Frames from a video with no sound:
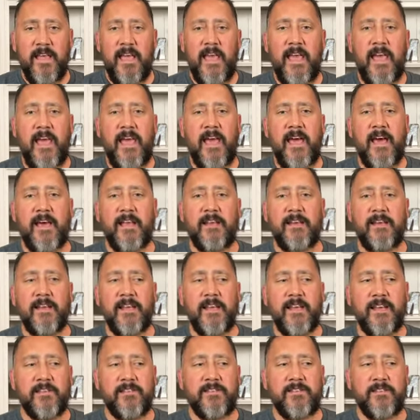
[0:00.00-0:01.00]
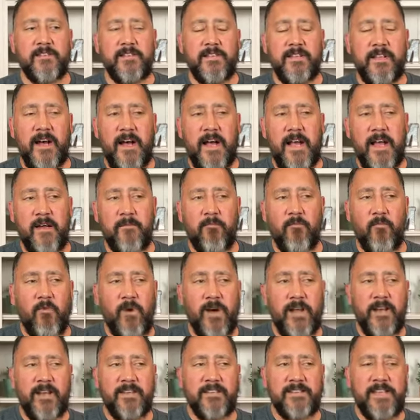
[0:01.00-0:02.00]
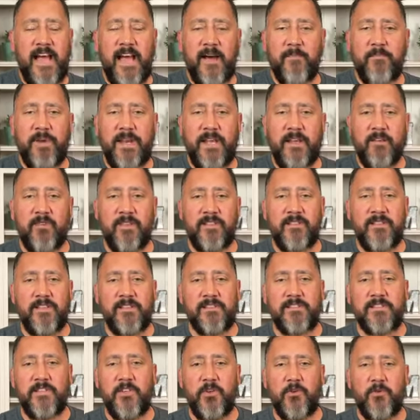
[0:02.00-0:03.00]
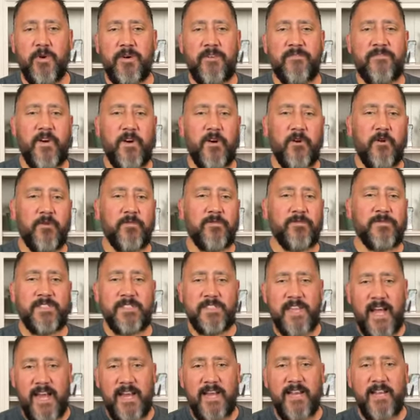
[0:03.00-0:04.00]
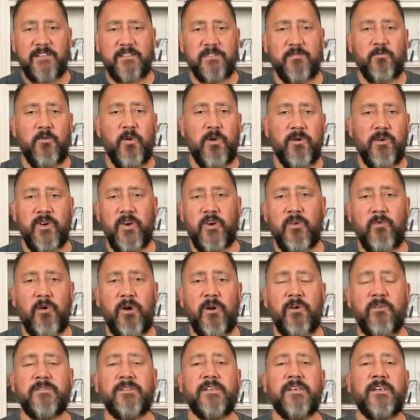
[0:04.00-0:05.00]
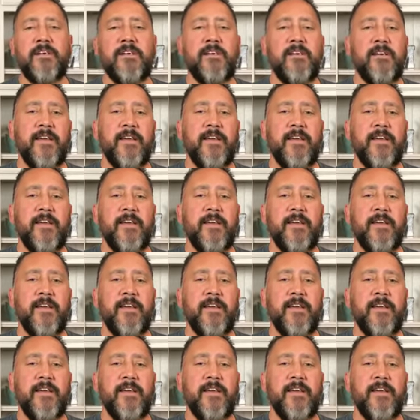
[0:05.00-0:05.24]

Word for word: And it's and what is happening with this UFO sightings, quote unquote,